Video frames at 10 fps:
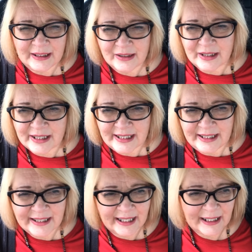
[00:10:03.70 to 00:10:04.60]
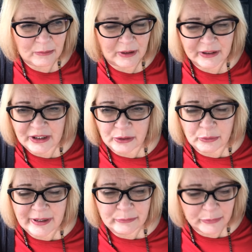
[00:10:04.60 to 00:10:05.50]
see that it will, you know,
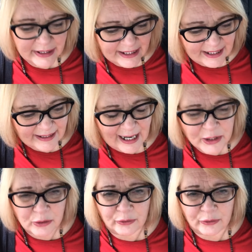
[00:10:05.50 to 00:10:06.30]
when we see a natural